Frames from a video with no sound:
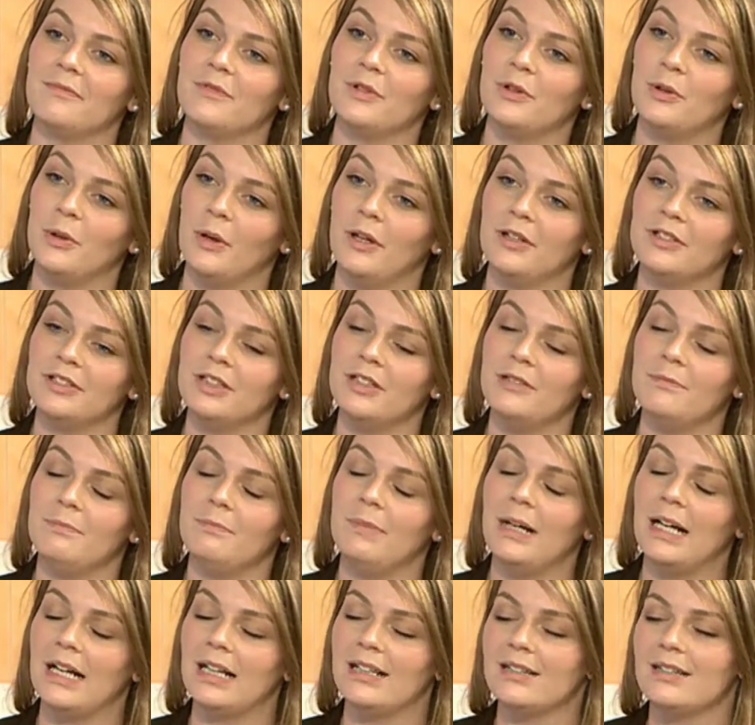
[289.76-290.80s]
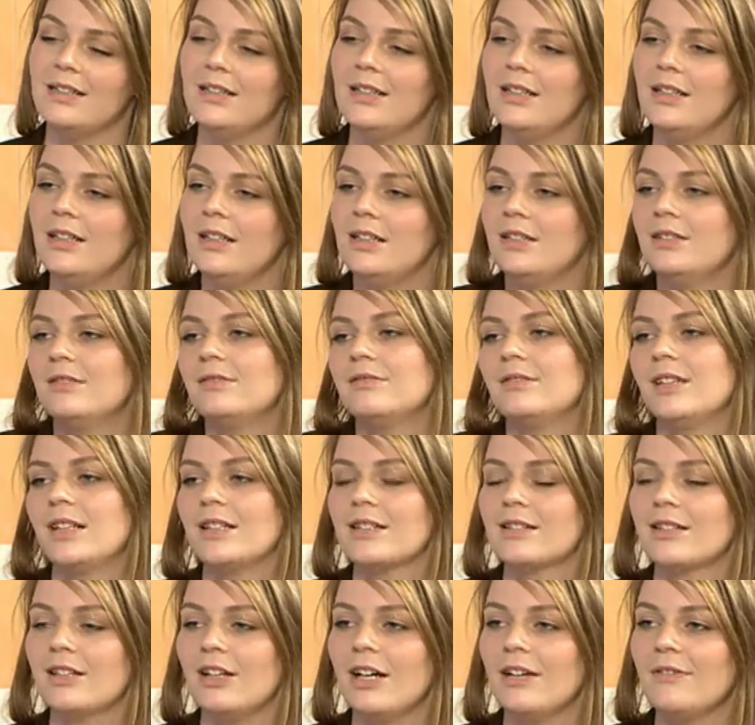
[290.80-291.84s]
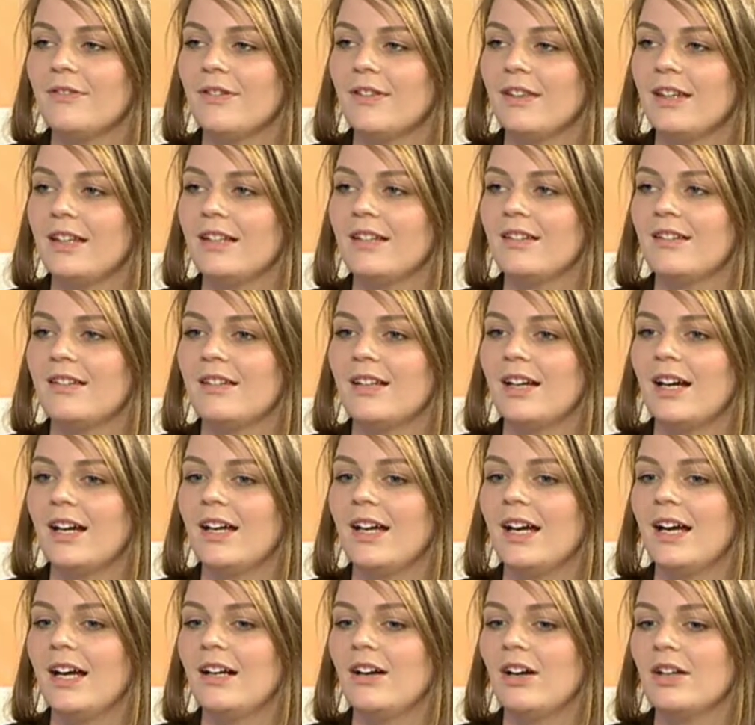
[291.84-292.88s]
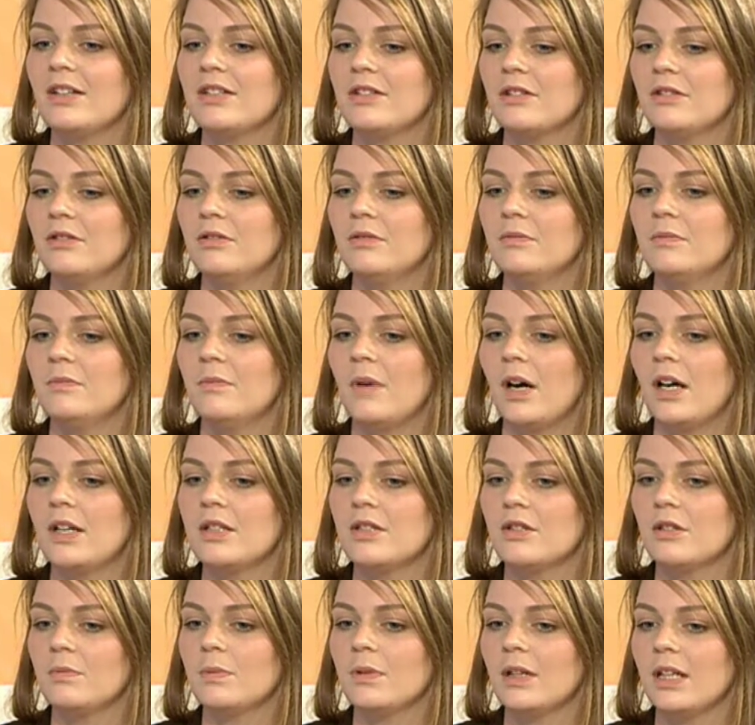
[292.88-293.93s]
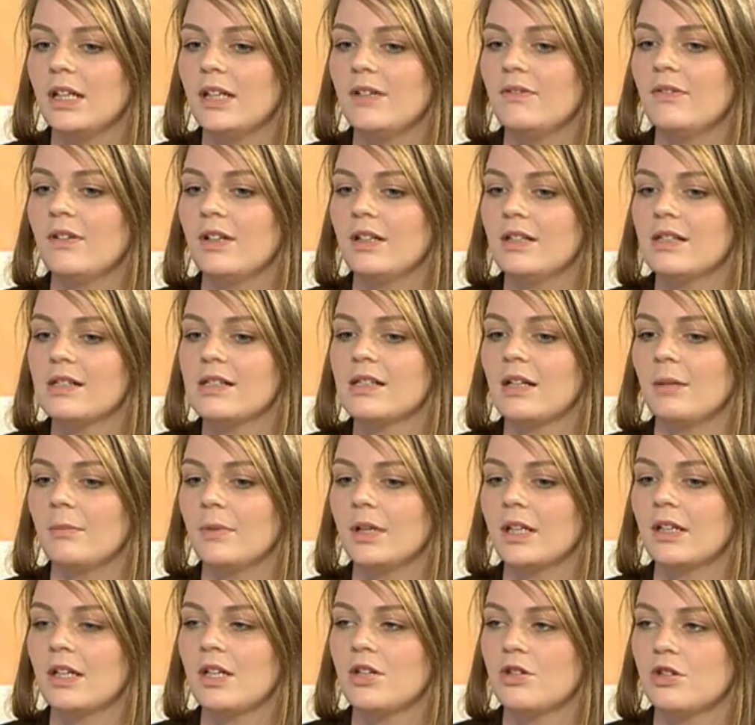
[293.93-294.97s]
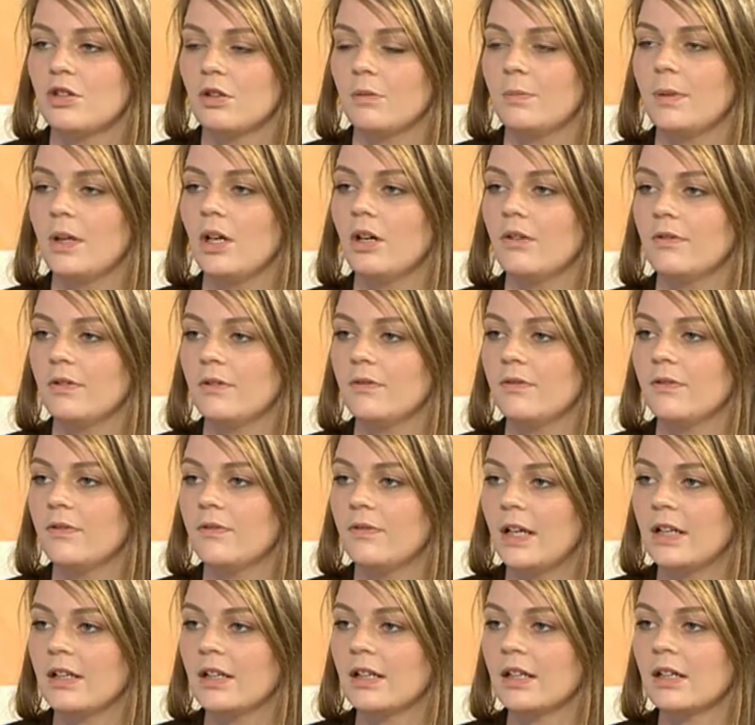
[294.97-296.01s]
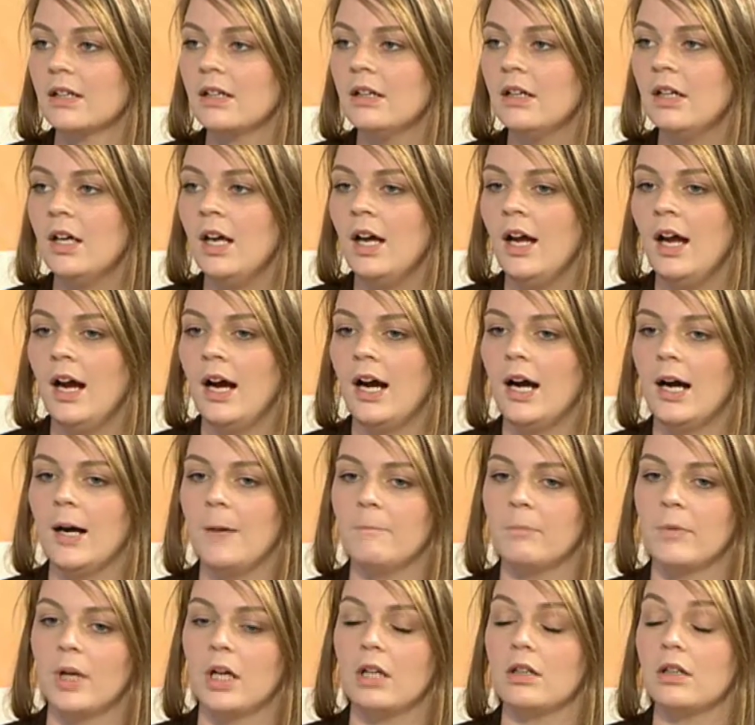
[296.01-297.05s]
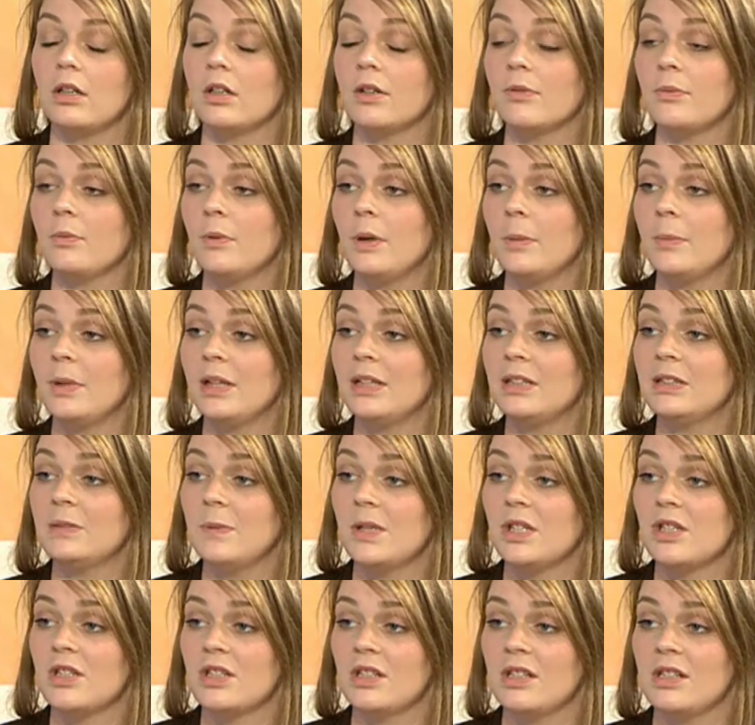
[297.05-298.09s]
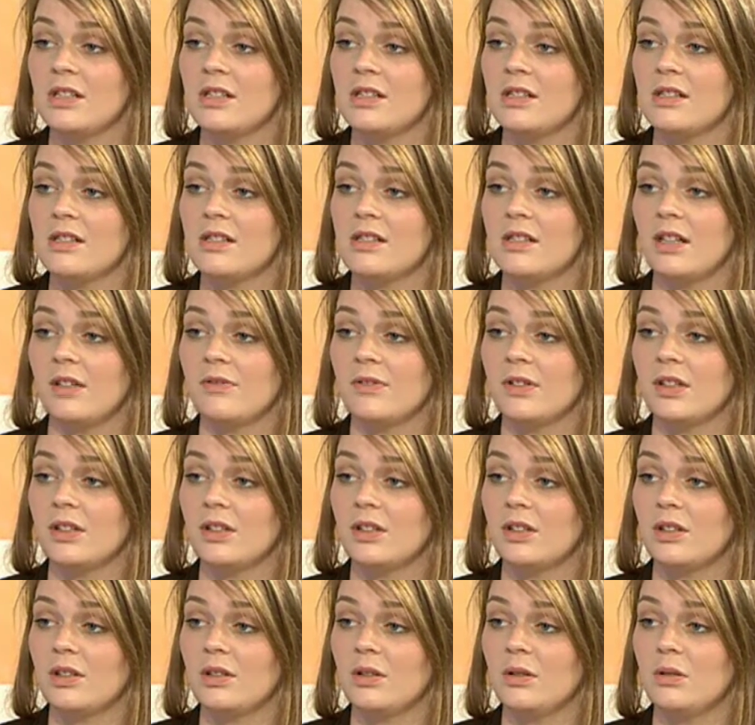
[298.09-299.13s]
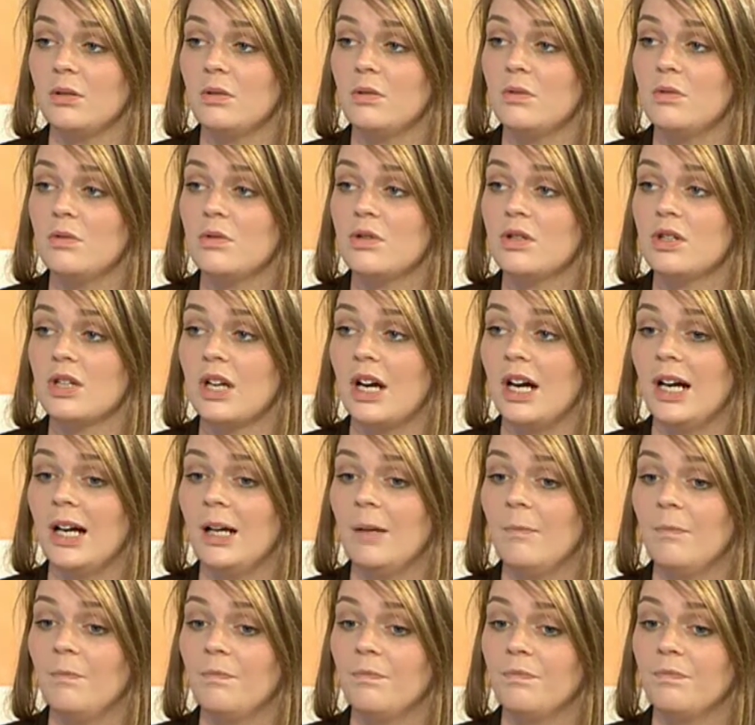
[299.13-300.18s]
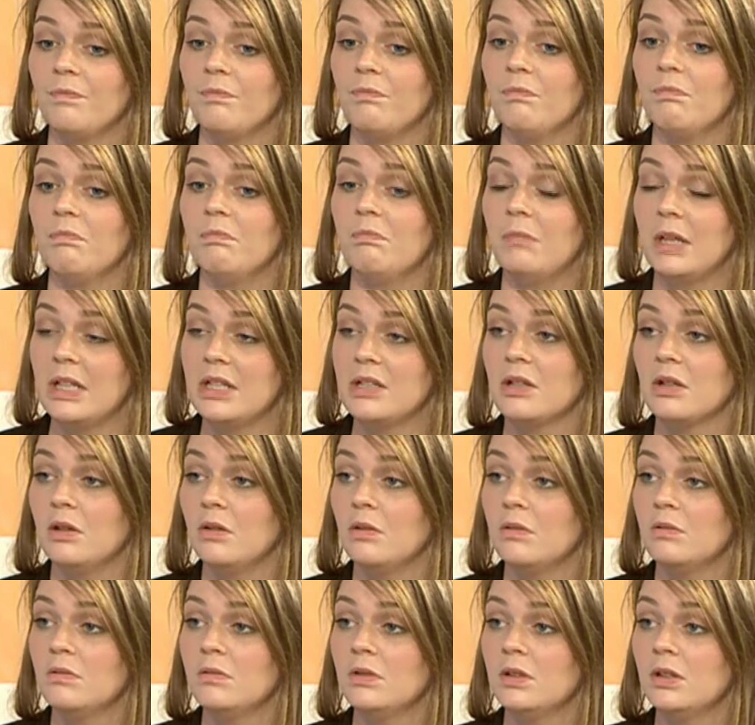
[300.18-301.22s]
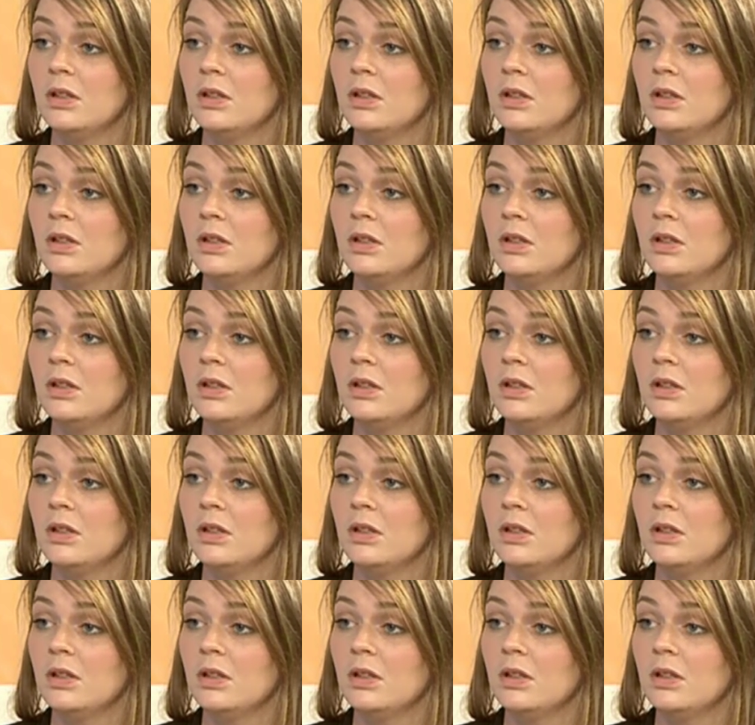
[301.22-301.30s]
quoted, but that's life at the end of the day. And I do believe it is something that should be offered for funding. A lot of women especially suffer huge mental